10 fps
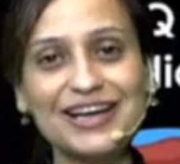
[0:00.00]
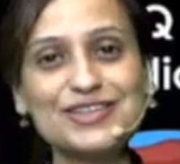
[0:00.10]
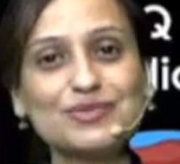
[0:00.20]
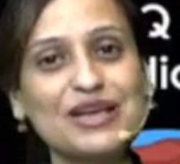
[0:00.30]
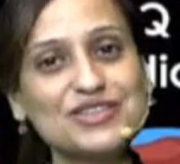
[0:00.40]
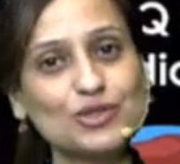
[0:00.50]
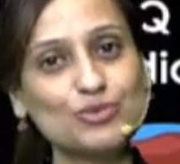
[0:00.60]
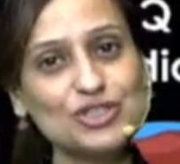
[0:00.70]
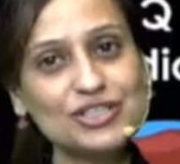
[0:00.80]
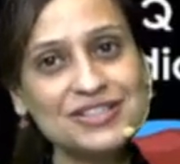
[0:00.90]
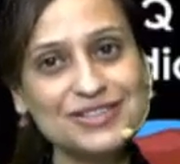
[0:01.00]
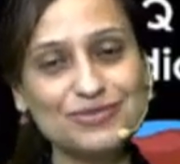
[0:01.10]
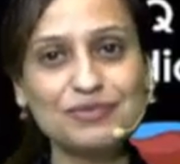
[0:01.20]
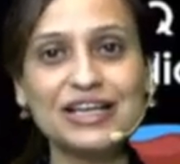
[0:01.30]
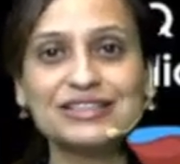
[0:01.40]
So best wishes from
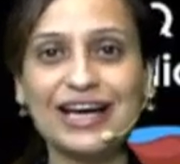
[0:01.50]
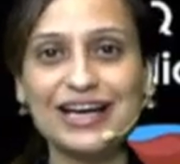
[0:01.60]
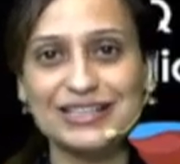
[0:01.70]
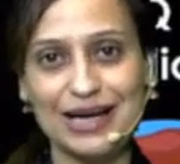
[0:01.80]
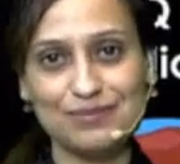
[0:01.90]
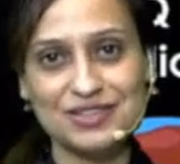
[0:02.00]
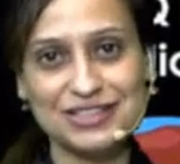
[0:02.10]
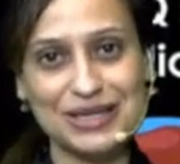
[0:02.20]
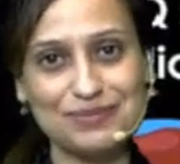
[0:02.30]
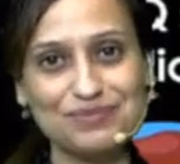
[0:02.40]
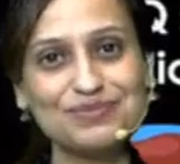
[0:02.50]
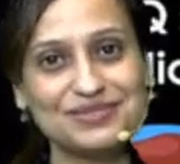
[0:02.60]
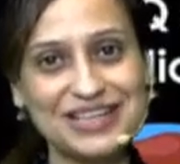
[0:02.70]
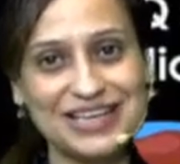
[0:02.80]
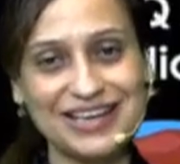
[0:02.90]
the entire DAMS team.
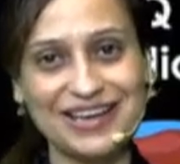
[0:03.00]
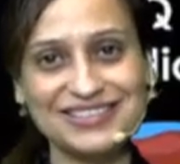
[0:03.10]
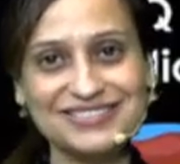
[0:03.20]
Take care.